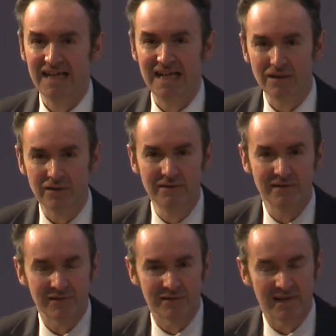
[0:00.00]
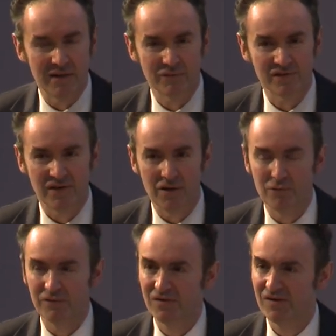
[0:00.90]
England, as then was
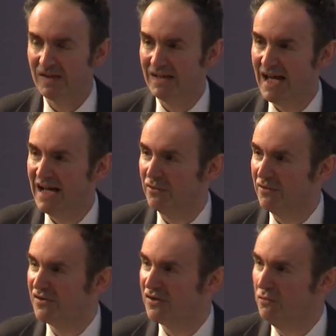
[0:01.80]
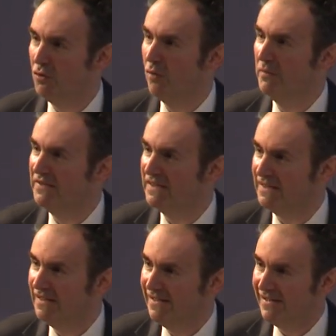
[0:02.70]
known, was just an add-on to
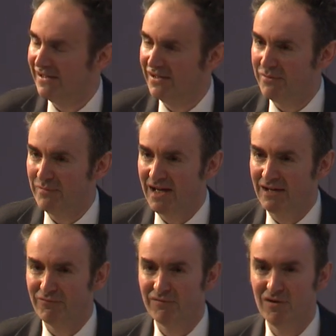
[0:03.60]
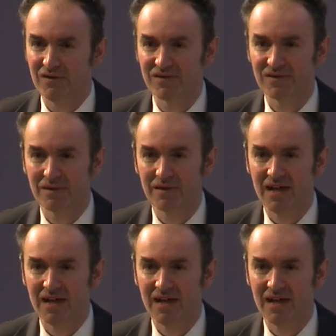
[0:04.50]
Normandy and France.